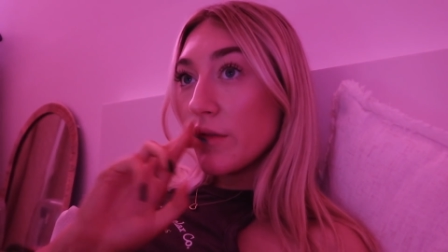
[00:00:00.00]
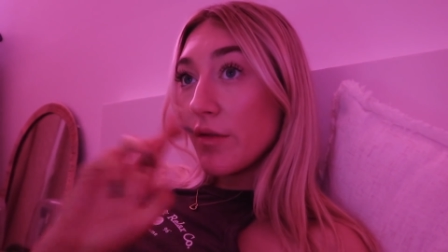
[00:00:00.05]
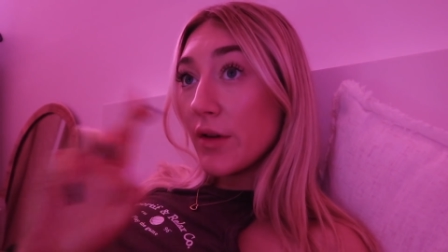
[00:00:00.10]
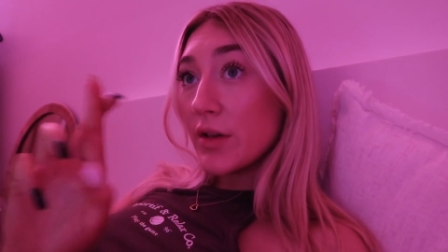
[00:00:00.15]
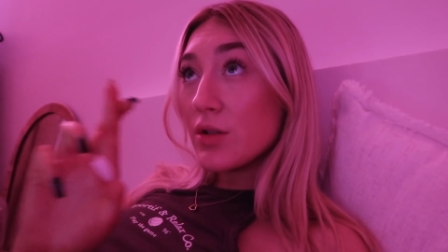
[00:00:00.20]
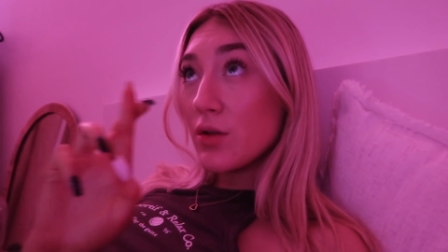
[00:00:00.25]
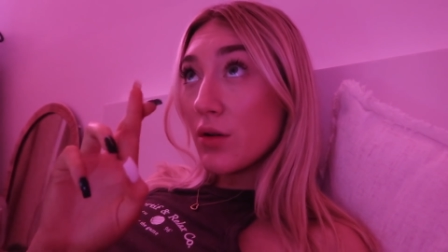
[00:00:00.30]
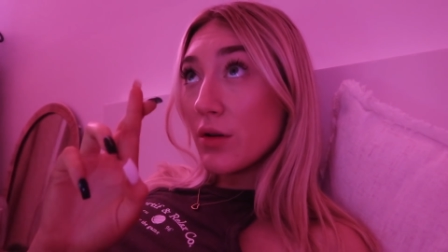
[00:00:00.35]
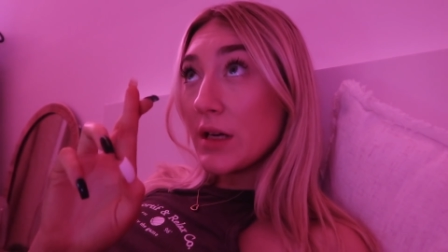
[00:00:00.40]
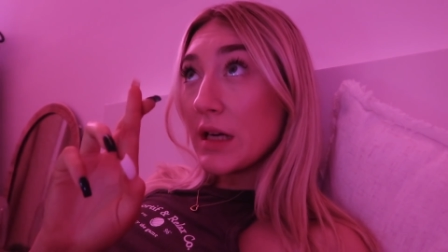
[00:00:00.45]
the
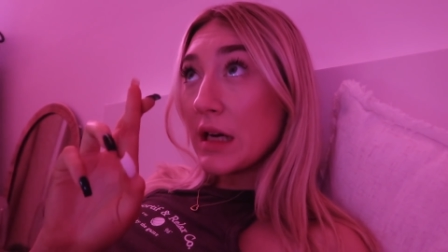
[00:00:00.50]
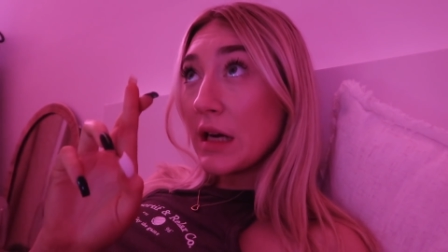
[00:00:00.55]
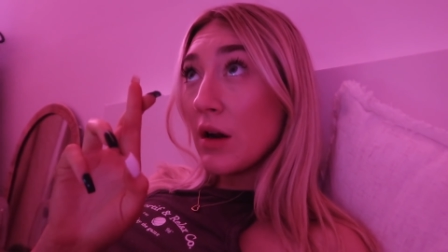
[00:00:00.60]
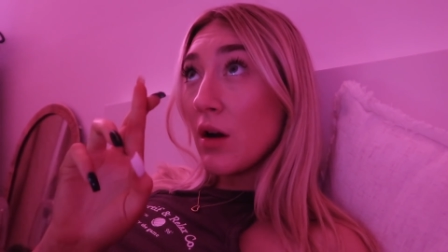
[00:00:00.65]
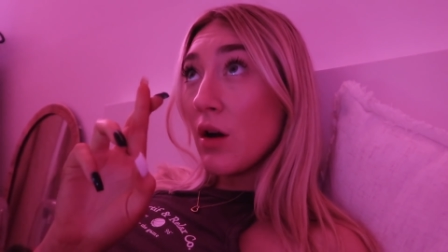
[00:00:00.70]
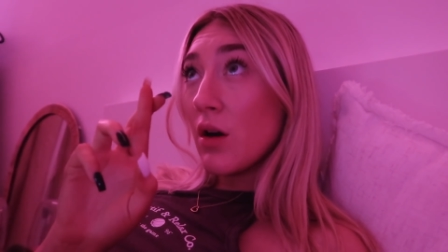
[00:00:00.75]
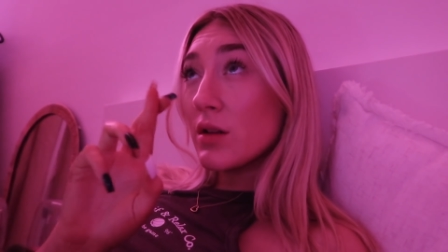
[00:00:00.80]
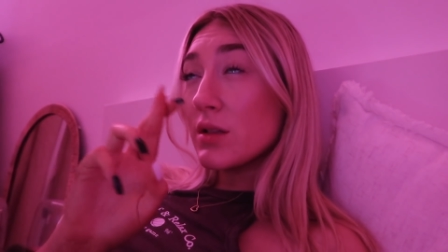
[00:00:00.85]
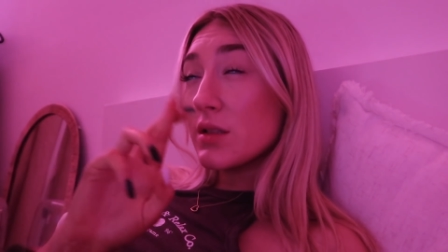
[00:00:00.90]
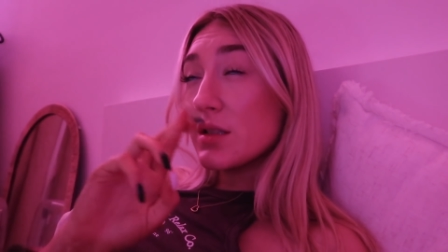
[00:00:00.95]
Victorian
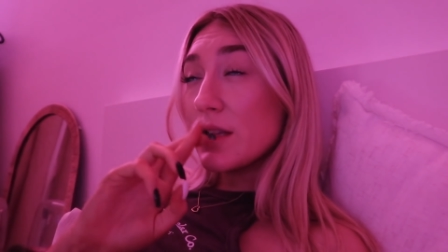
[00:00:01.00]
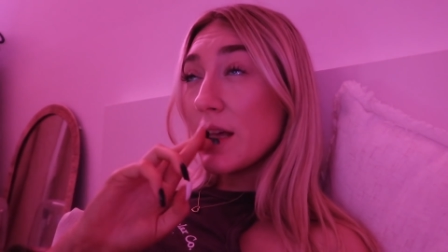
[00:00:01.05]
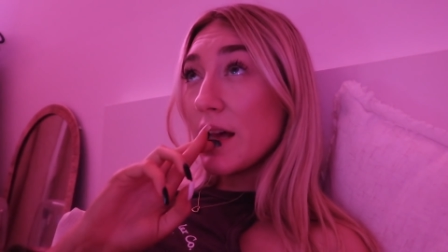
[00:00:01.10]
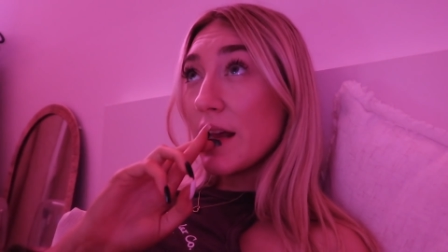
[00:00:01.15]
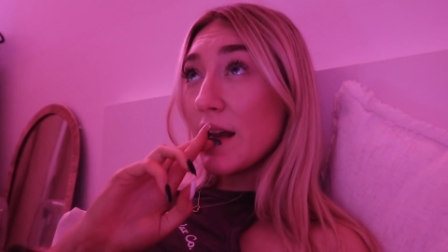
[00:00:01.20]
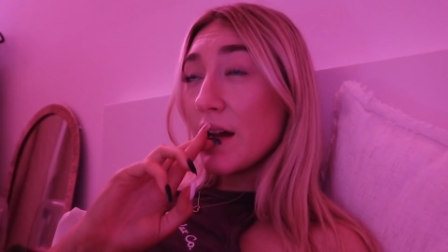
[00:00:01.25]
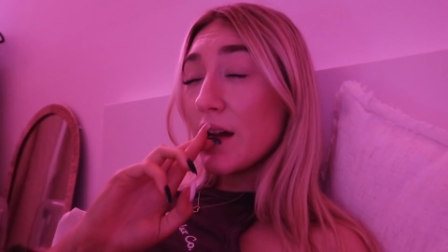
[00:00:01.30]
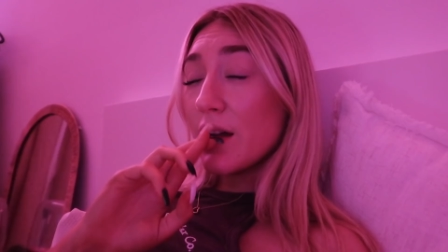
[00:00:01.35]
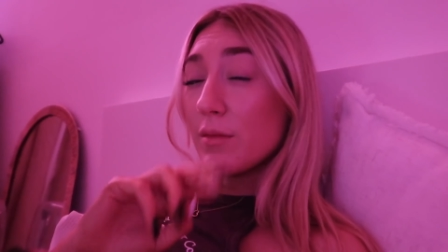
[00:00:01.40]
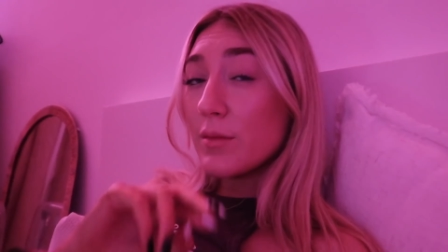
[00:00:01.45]
gods,
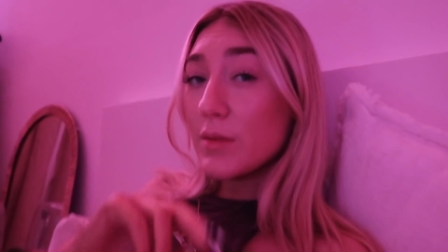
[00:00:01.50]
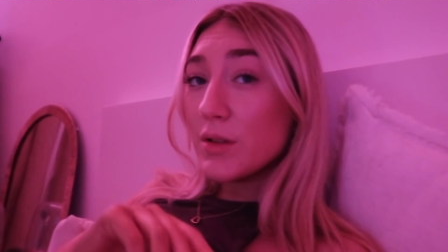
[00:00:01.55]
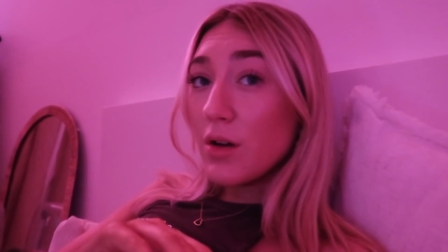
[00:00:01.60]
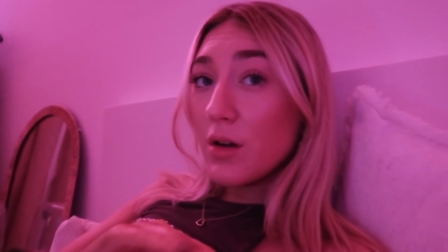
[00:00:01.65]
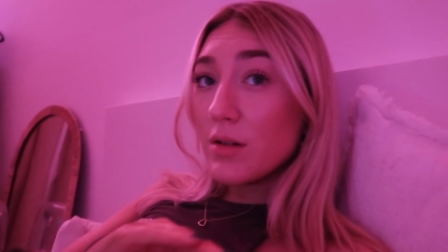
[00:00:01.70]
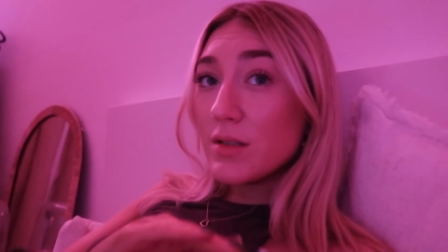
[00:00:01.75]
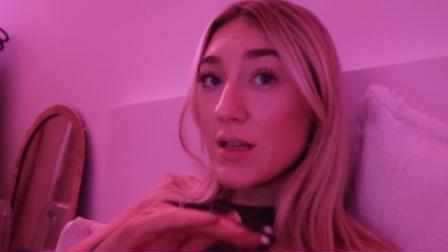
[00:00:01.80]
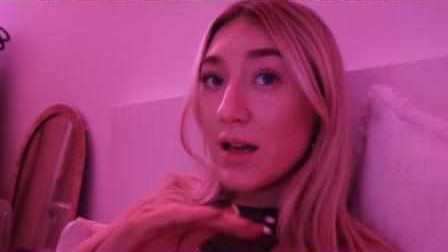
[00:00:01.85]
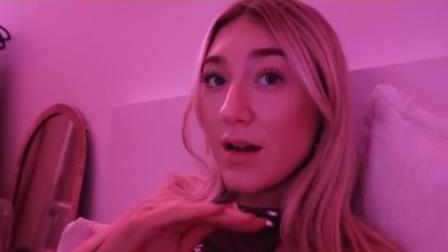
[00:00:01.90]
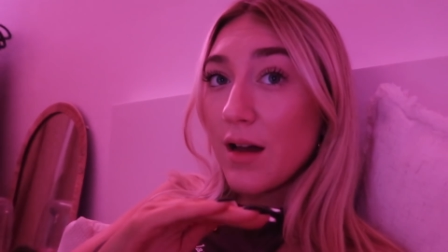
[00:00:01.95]
that um
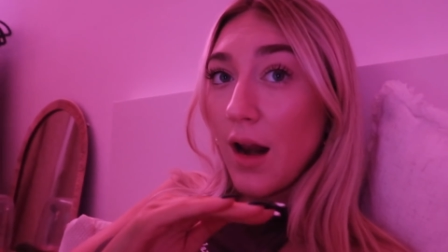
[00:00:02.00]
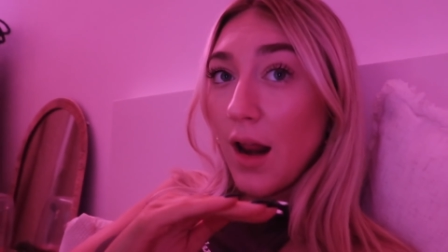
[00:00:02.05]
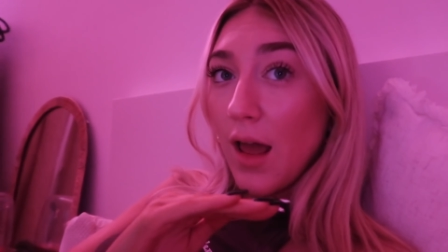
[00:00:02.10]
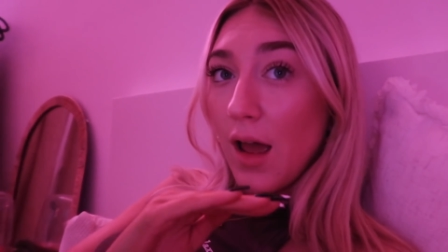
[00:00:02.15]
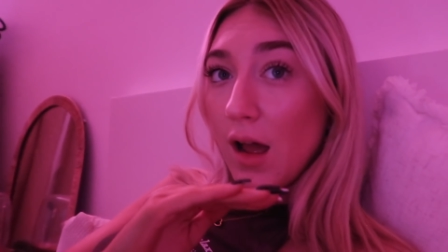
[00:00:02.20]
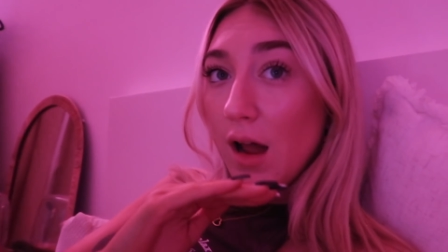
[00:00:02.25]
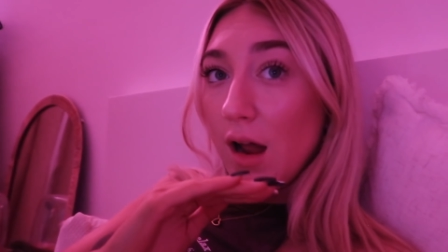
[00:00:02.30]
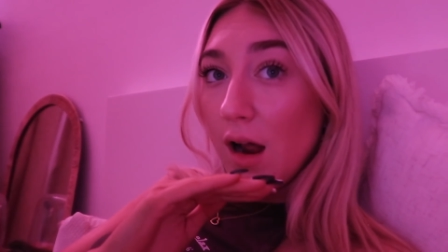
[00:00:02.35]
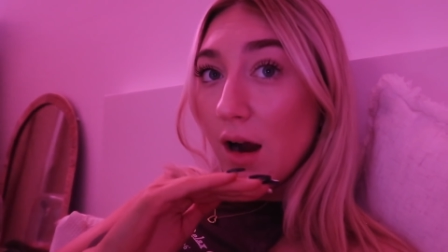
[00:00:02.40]
lockdown